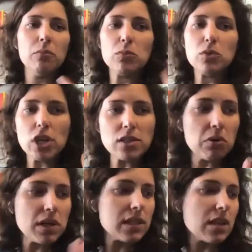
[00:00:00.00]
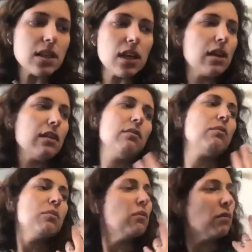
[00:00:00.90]
Jess always says like,
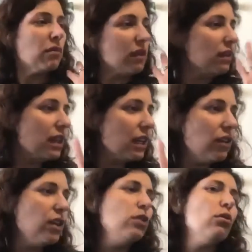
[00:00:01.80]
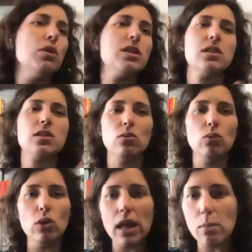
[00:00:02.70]
giving you a reason to
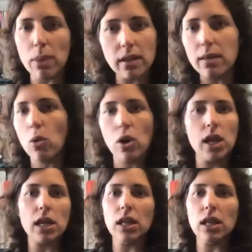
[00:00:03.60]
roll out of bed in the morning.